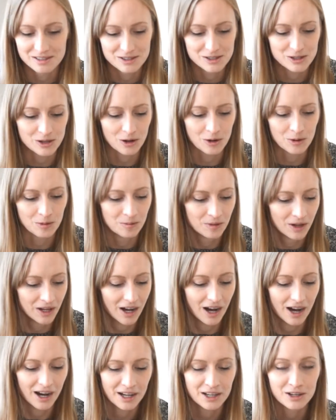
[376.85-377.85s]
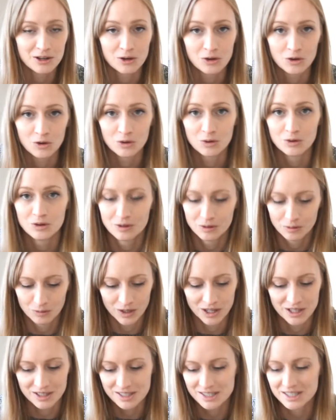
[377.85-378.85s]
so I know
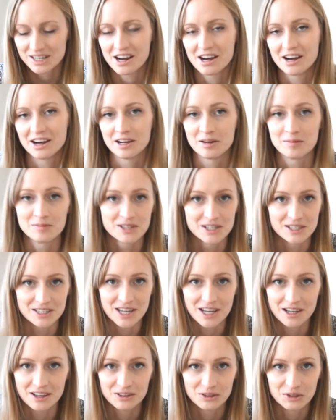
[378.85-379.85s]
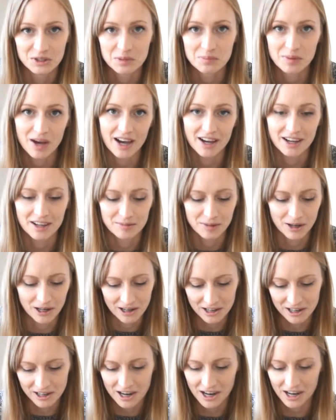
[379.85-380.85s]
when it's time to take a look back at my
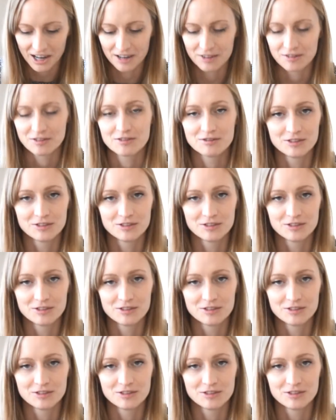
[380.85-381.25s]
archive,